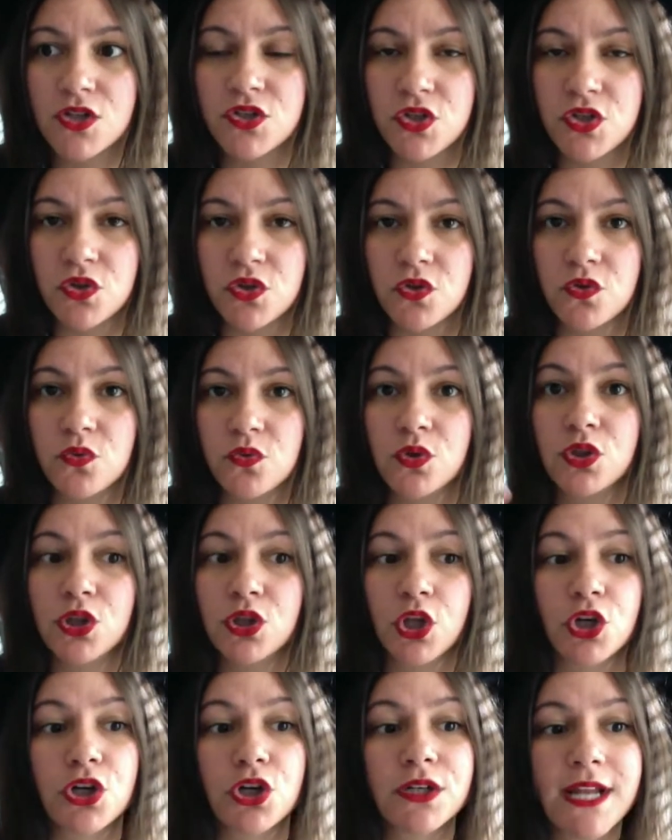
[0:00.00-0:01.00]
to
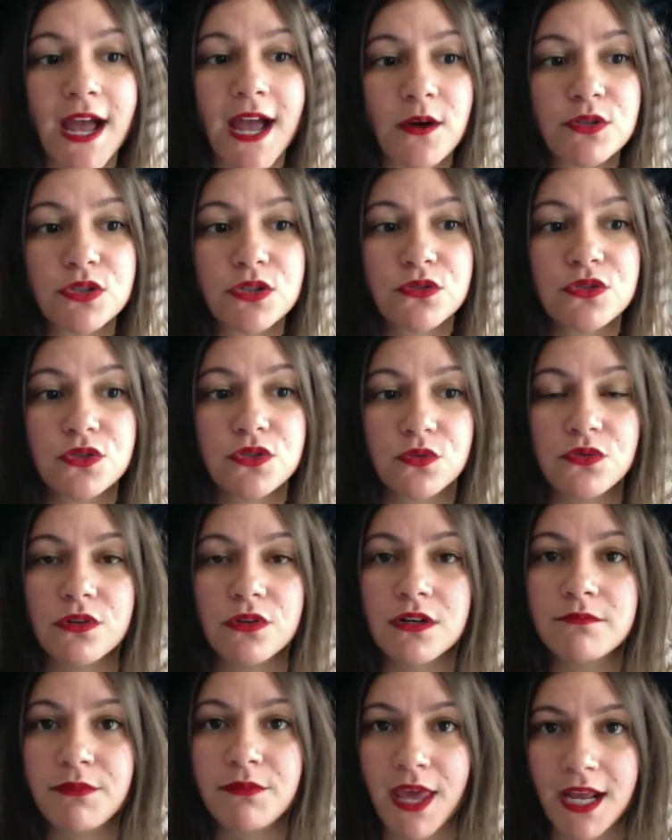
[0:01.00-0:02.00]
learn how to do
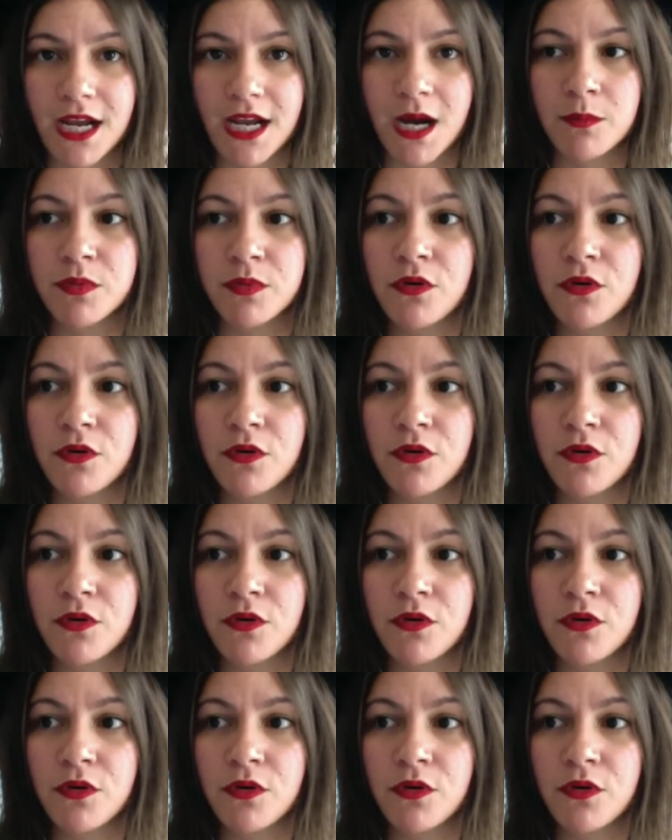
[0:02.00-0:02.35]
their makeup